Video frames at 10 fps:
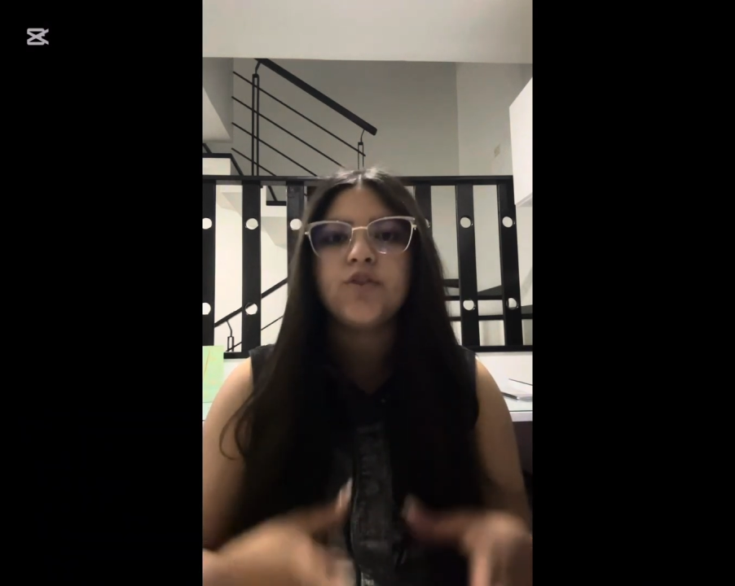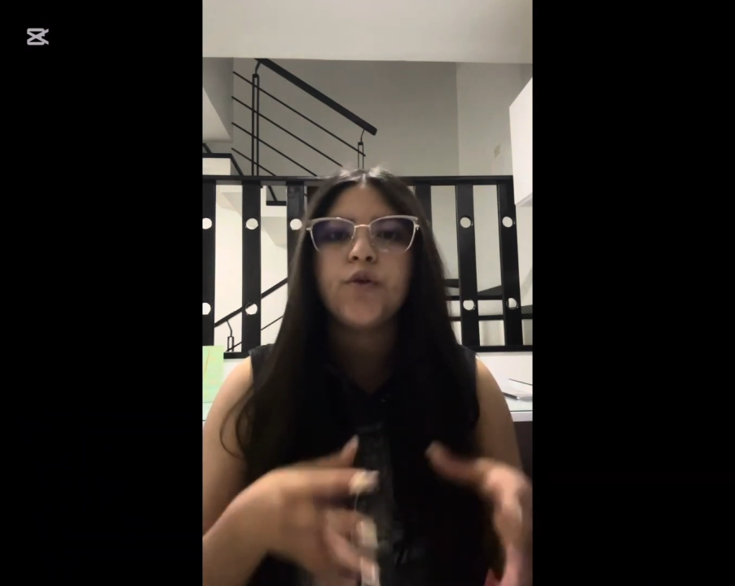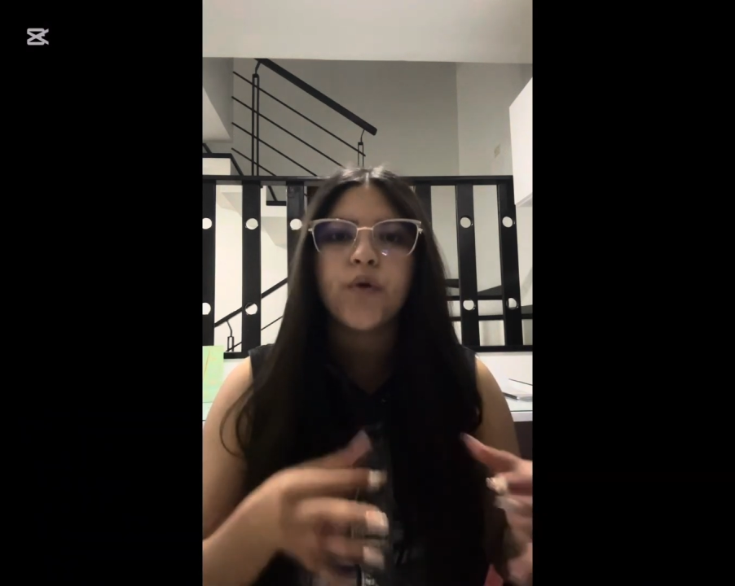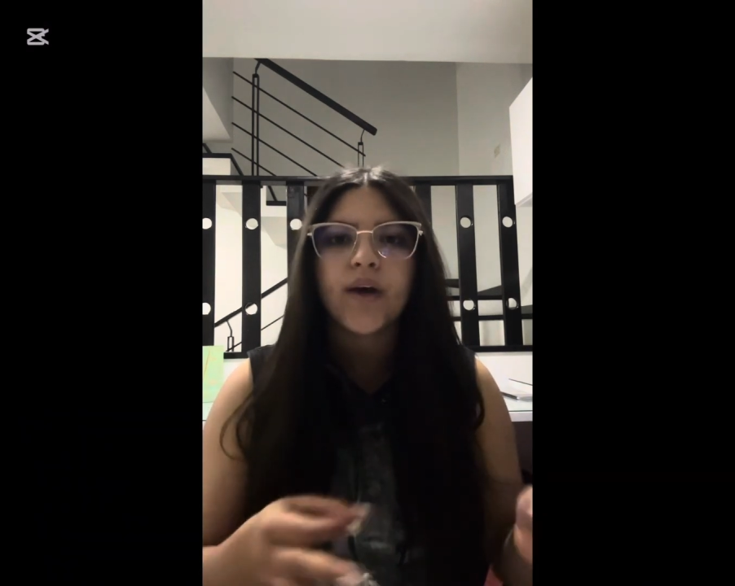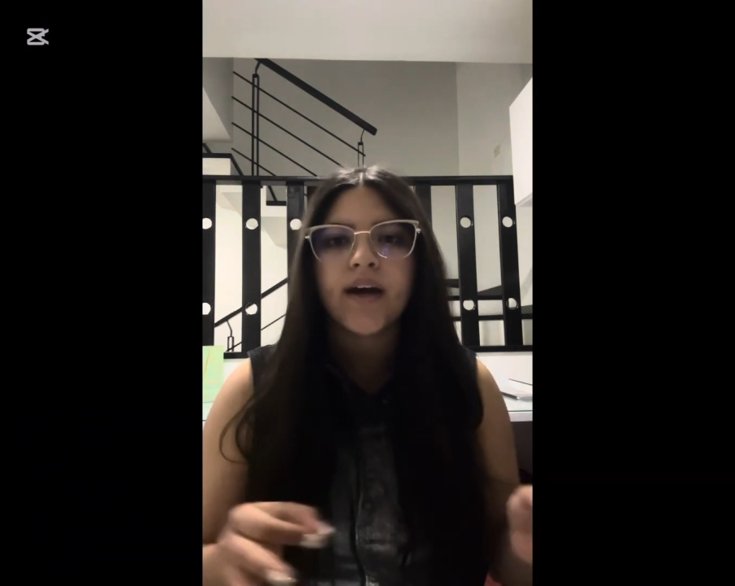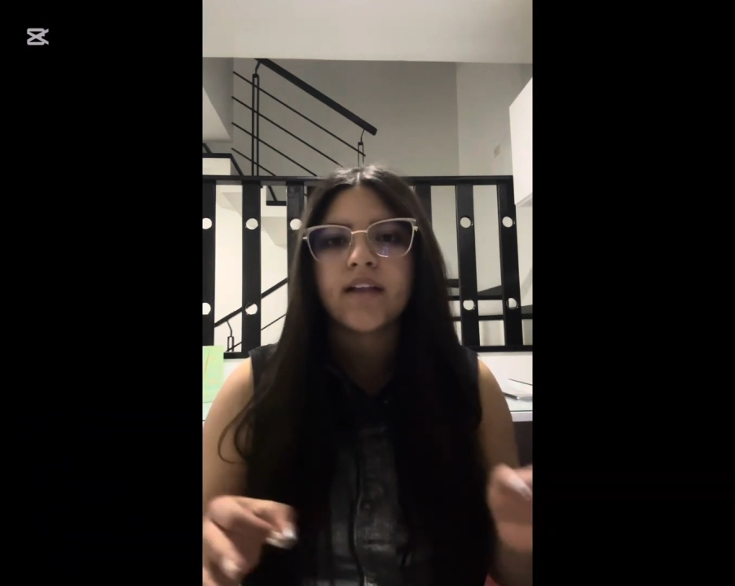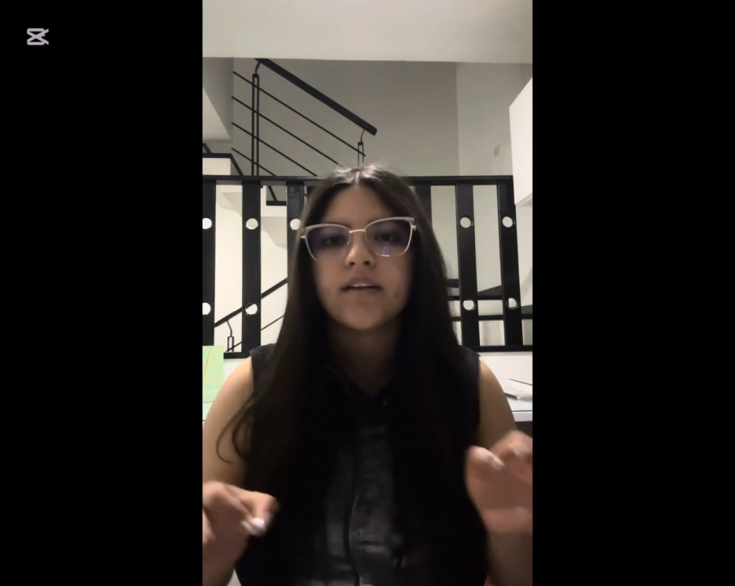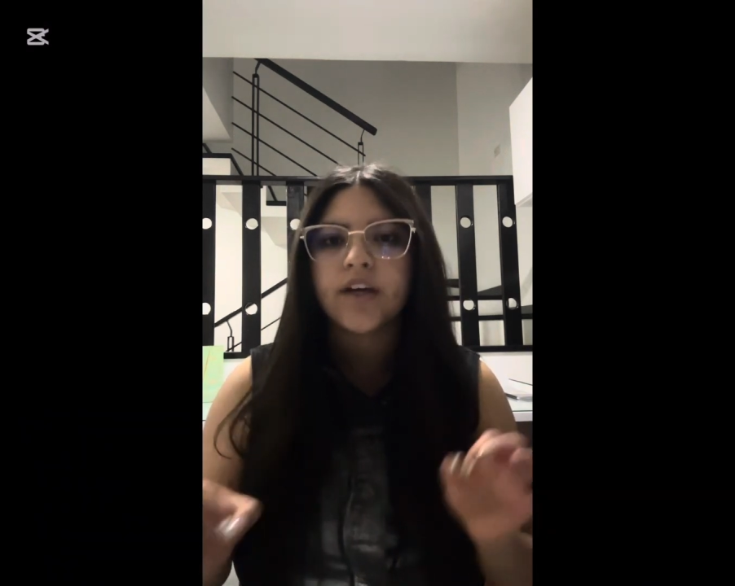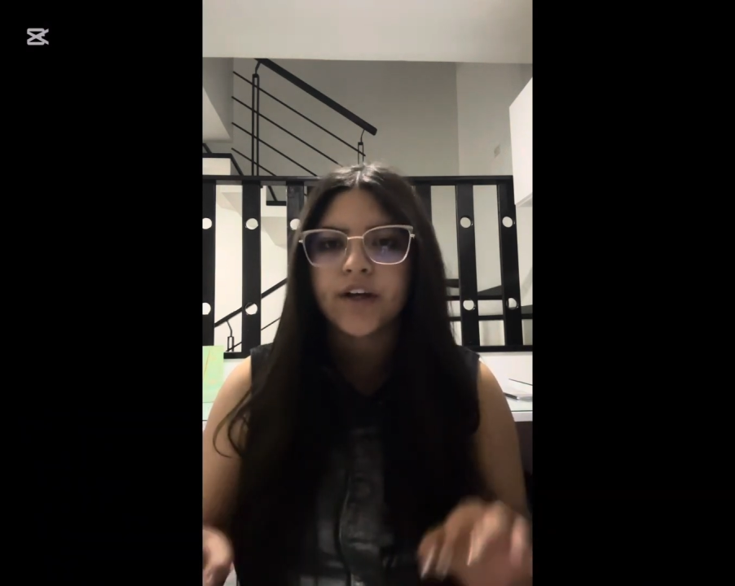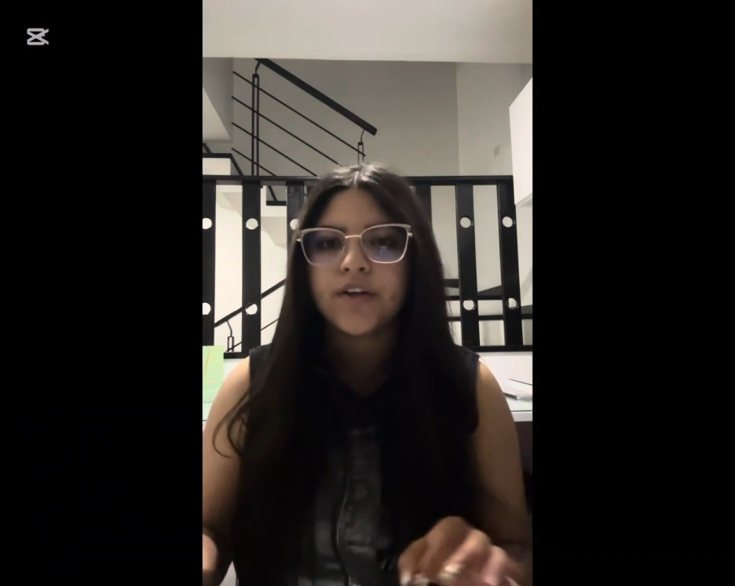you can
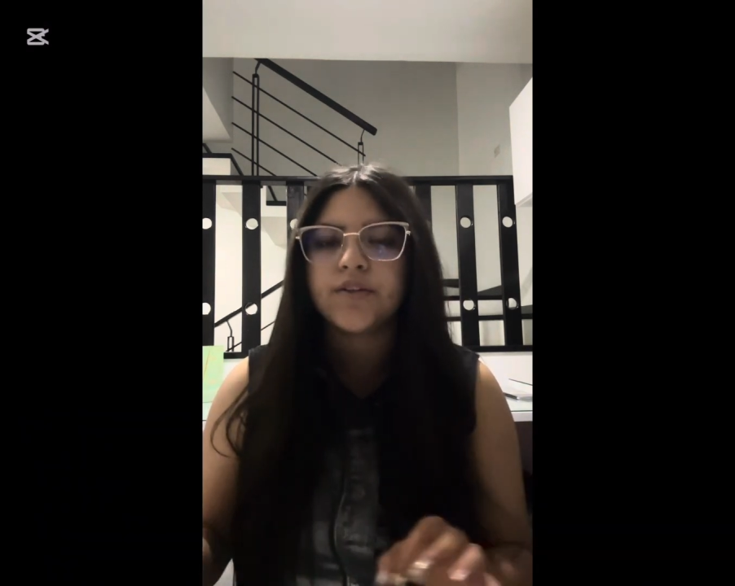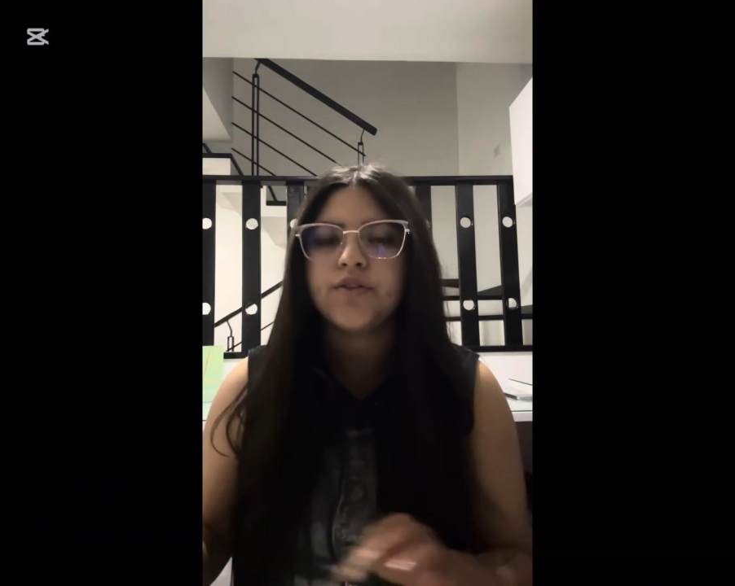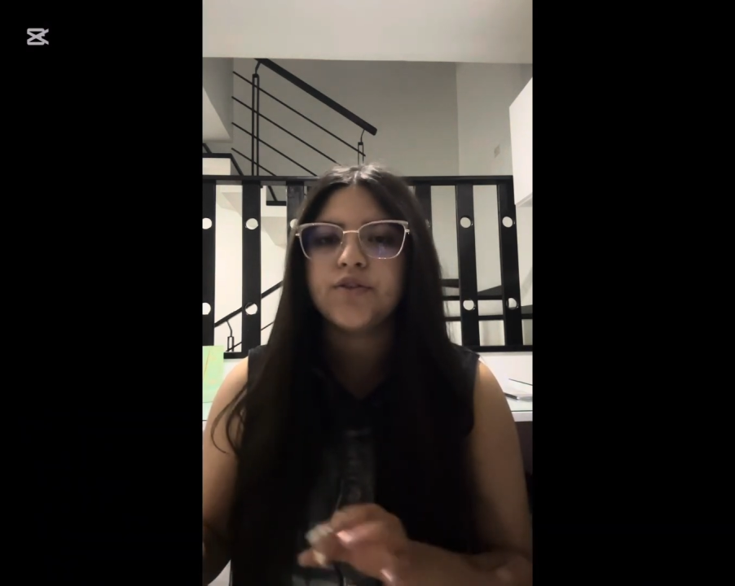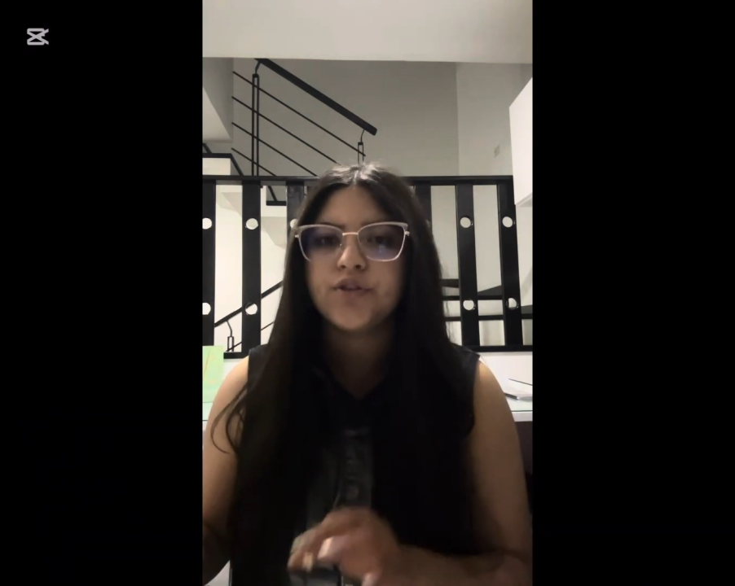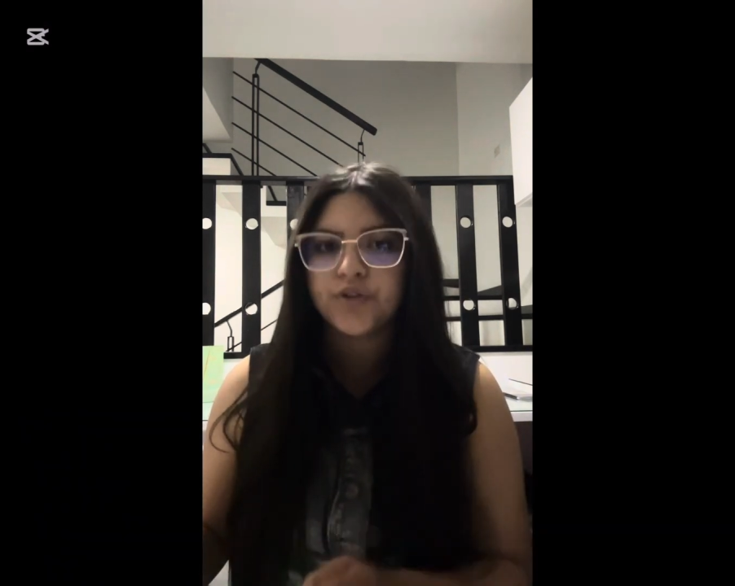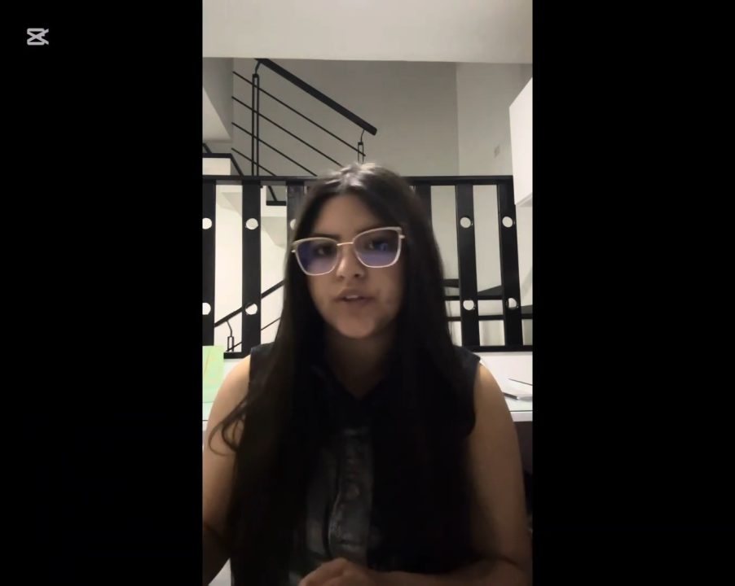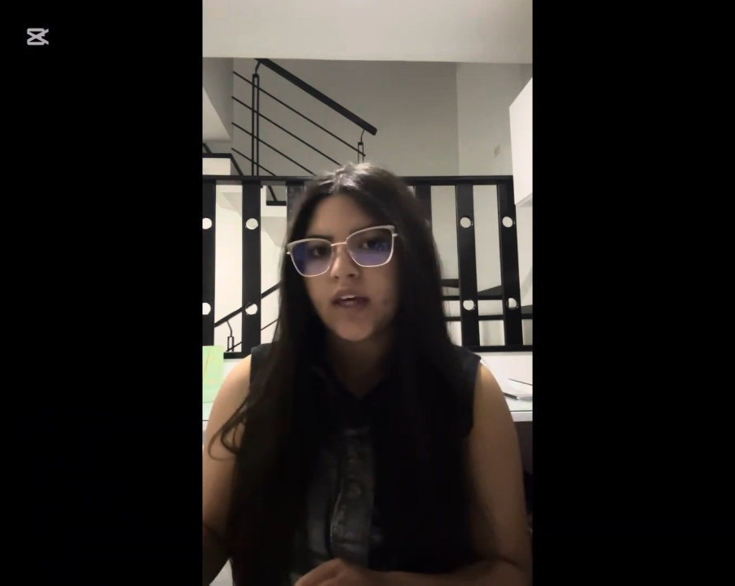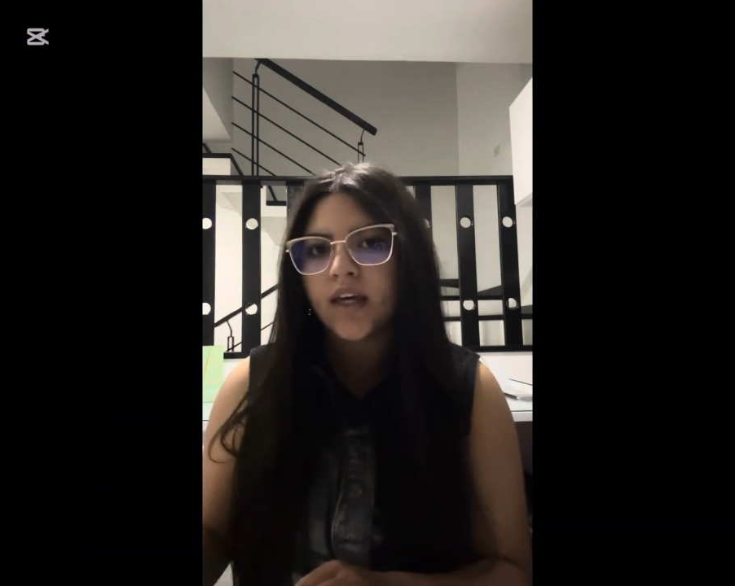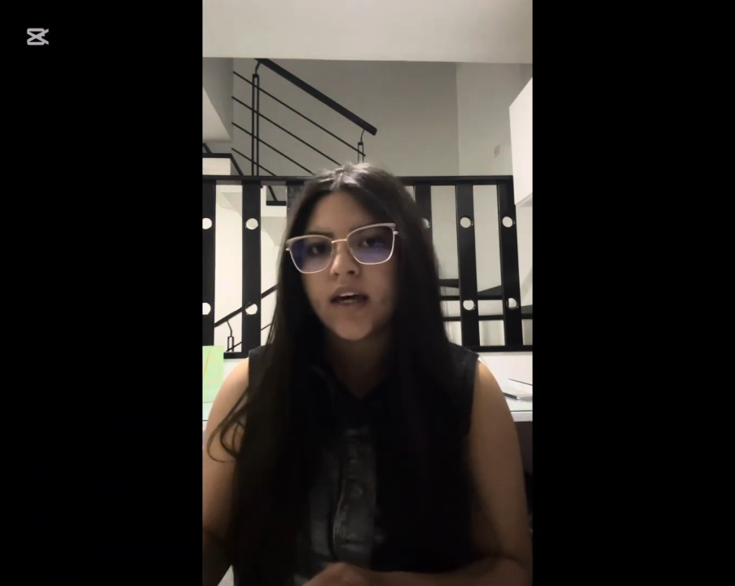hear the shooting.